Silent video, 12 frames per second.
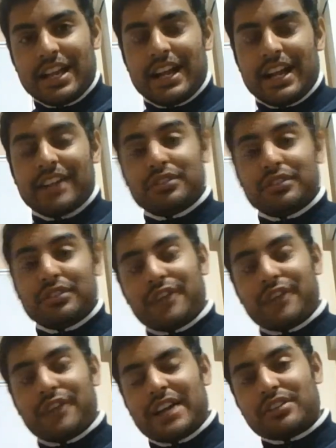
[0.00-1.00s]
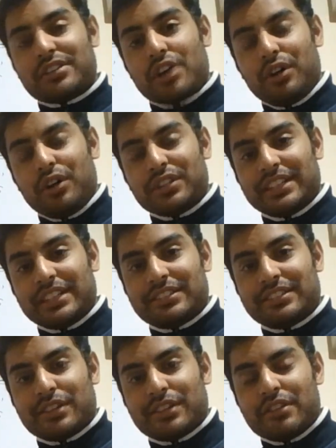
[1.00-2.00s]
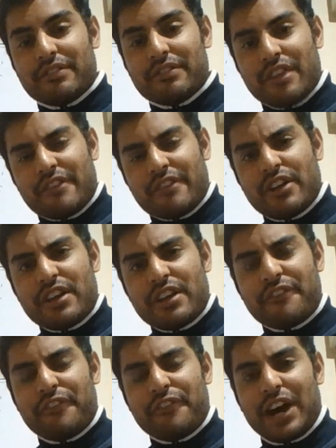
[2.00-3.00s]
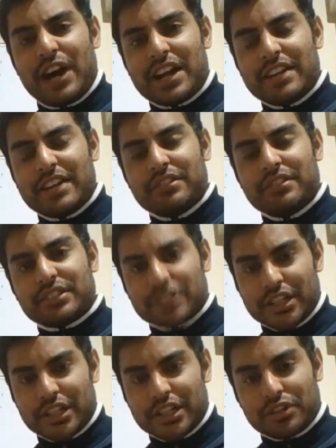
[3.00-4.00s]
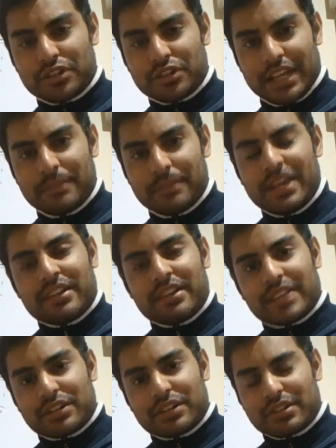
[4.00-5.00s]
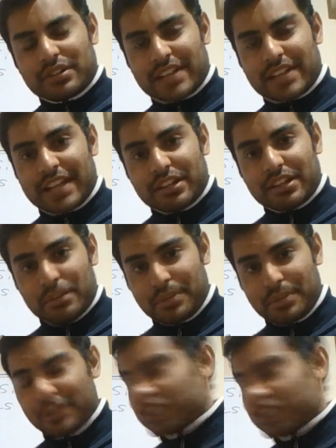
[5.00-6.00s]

And you'll find gold in certain very fine circuitry that you get in computer